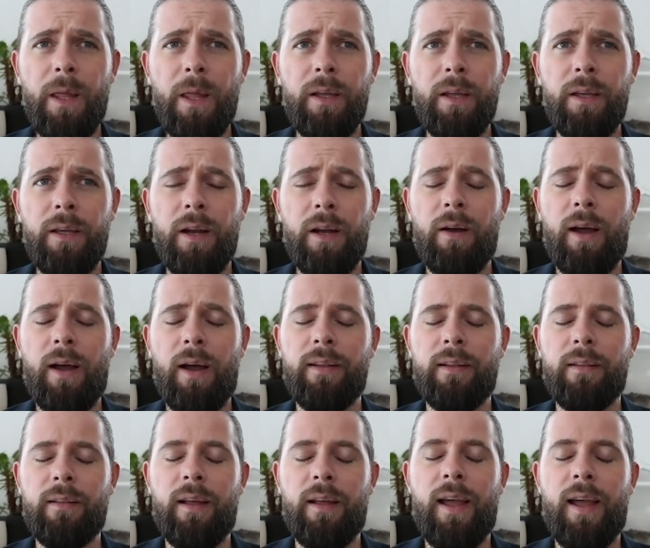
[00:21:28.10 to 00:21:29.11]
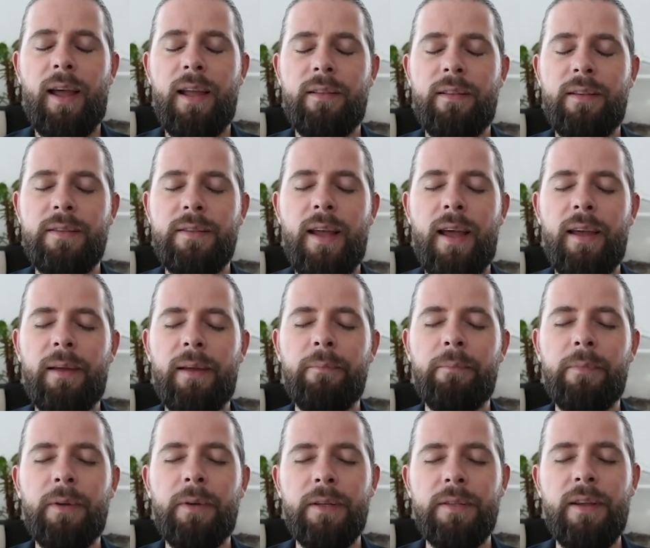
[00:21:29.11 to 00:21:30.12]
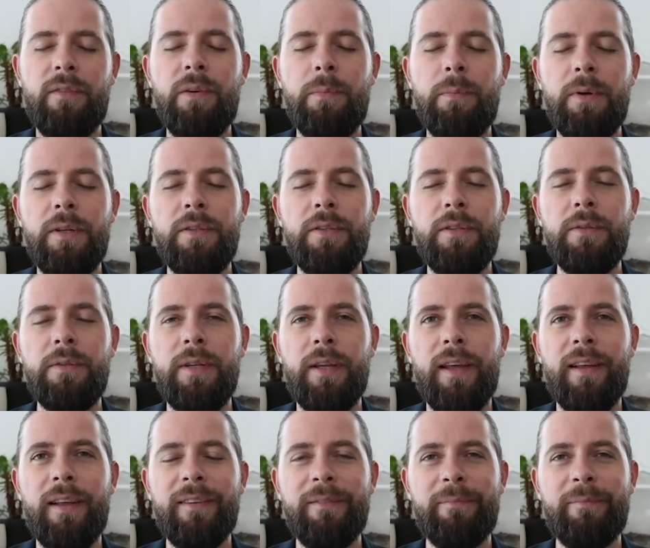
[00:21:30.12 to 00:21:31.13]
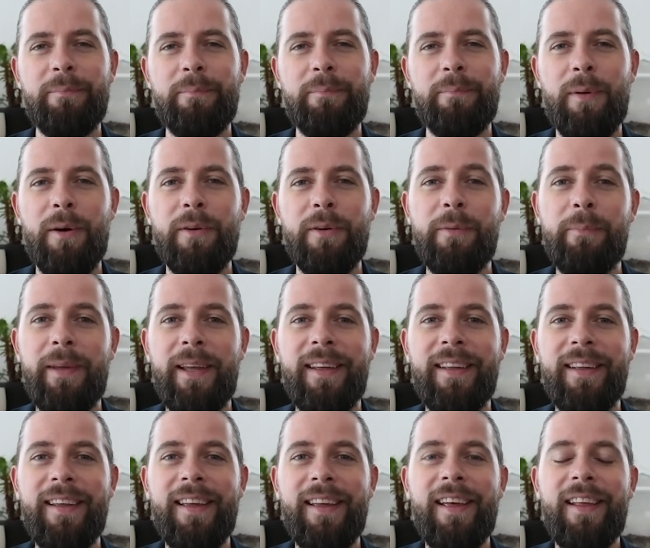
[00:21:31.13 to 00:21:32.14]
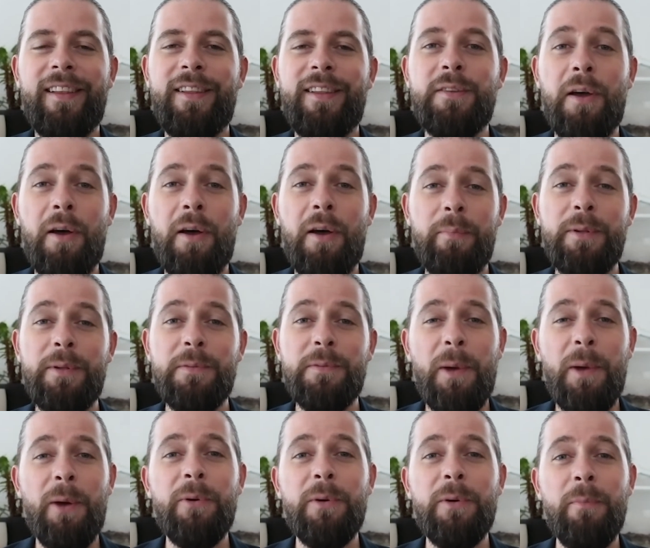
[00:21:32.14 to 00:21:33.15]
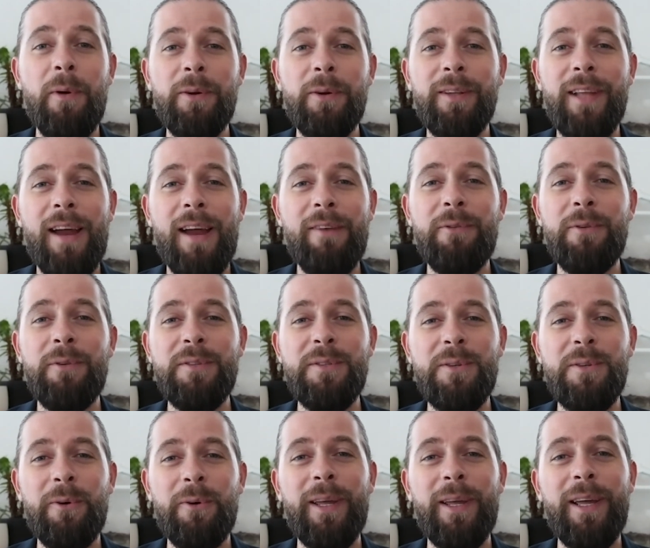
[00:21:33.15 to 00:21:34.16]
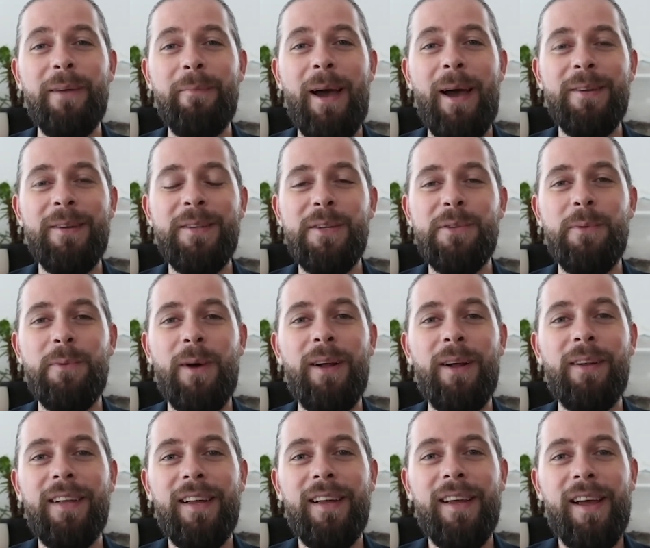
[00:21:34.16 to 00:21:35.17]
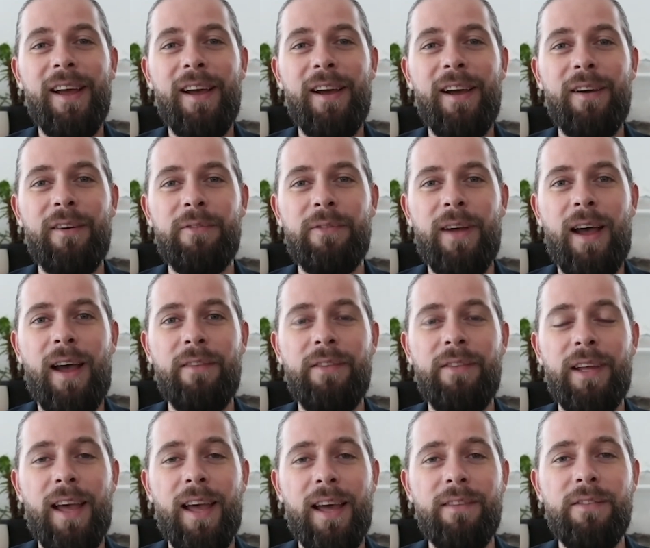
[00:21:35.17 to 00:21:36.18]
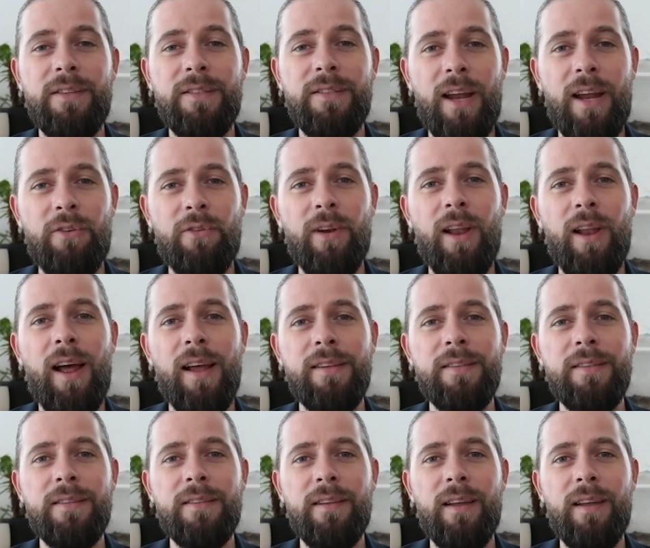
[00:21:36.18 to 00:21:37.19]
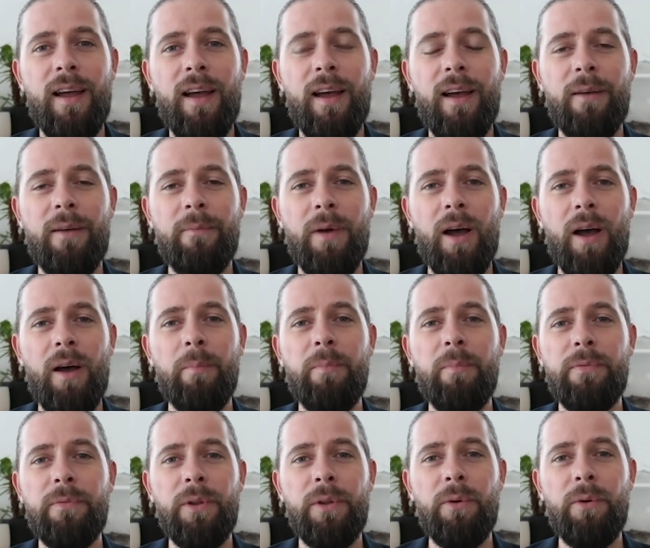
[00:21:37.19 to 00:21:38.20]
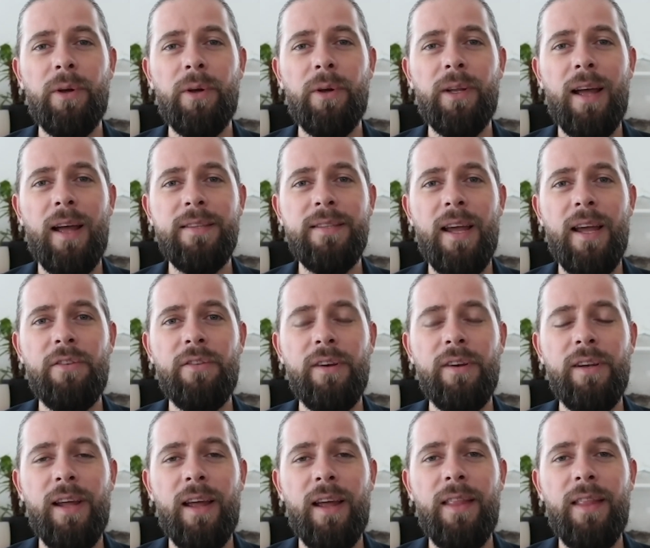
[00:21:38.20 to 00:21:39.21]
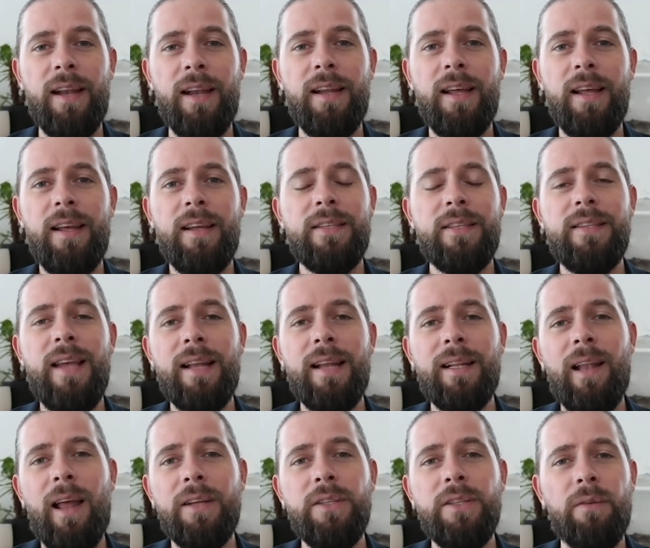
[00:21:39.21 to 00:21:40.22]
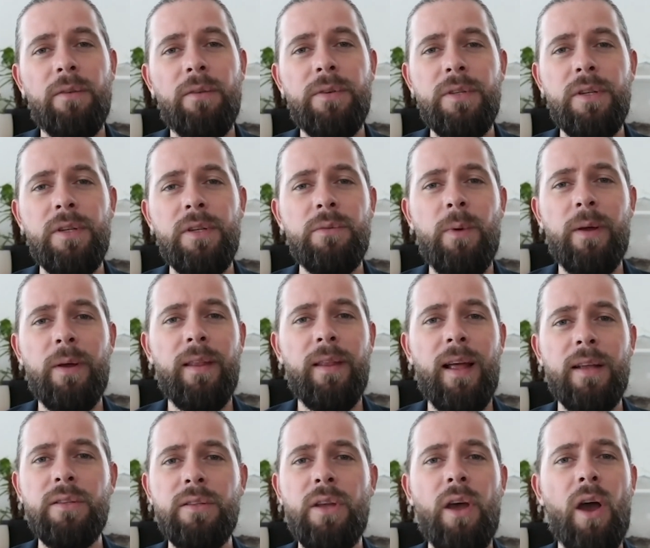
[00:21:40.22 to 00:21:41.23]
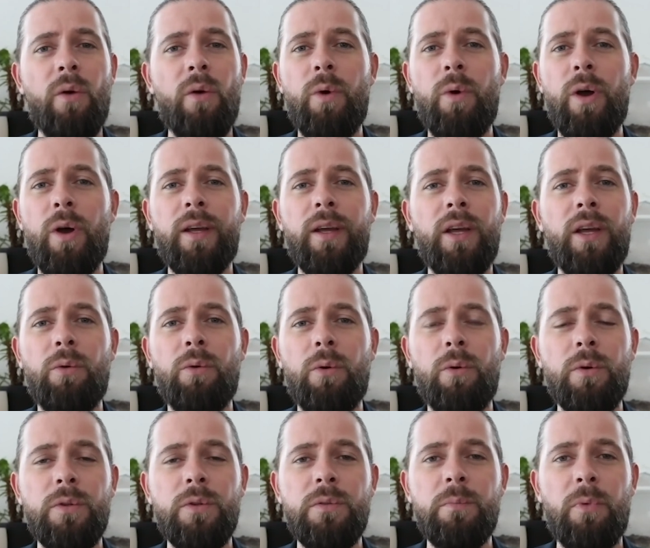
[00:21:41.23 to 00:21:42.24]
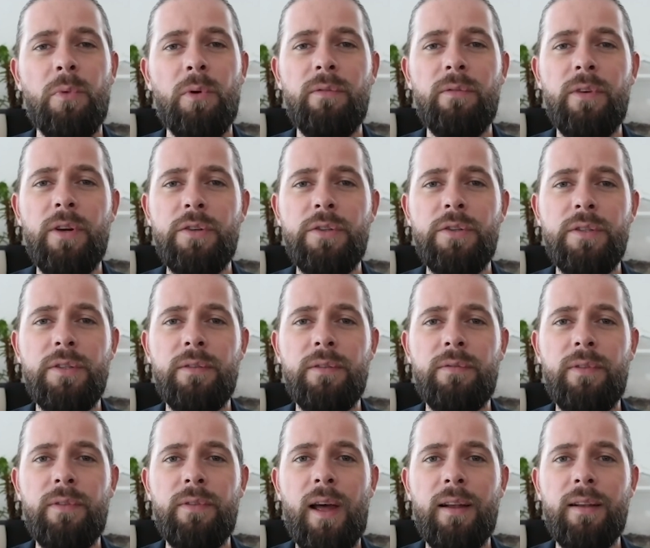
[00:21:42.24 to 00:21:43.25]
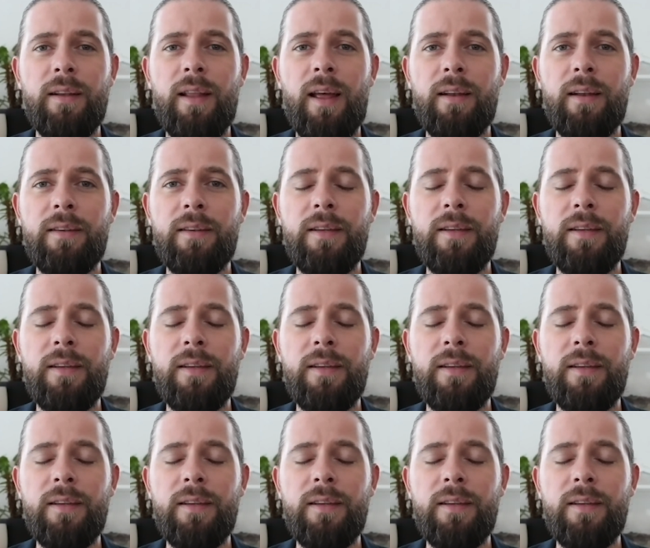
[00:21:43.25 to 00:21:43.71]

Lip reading: you know, I hate the saying because everybody's using it, pardon me, this hub and spoke model that everyone's talking about as well, of having kind of a centralized hub for the organization, and then satellite offices, whether that's co-working or smaller versions of that